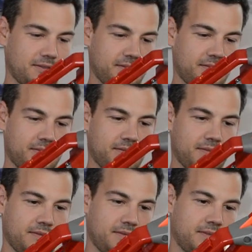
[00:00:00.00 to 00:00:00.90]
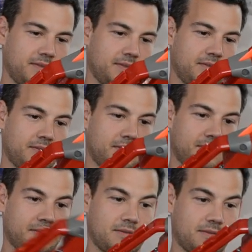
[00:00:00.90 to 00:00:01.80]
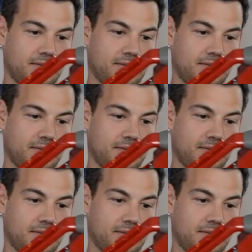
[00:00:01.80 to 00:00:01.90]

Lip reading: Nothing is said.